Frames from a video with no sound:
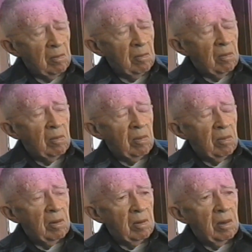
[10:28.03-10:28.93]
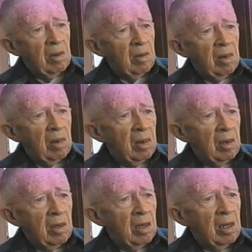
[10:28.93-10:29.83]
And then that translates to
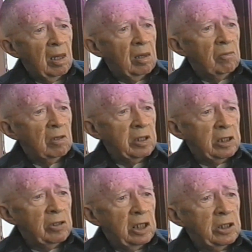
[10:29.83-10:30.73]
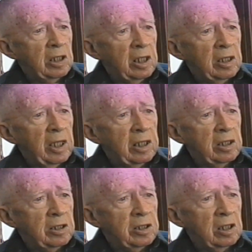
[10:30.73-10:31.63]
green. Well, they translated that
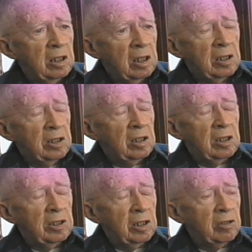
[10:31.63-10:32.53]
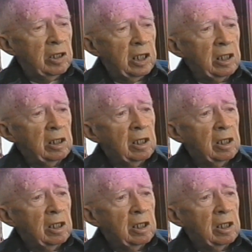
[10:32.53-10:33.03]
to, to, to, to green,